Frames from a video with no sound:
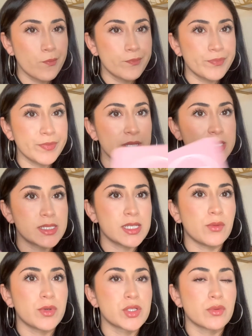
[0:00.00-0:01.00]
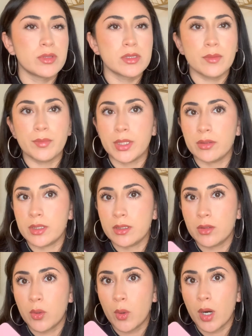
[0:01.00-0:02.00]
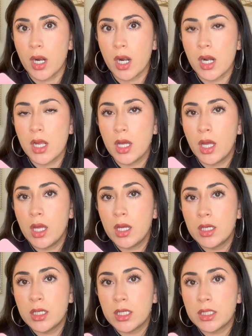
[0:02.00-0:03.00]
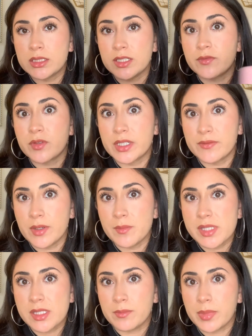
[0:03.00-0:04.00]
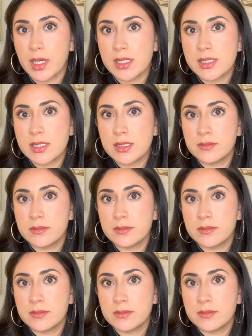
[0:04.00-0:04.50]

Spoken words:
let's see which one's a beauty or if one of them is a bust.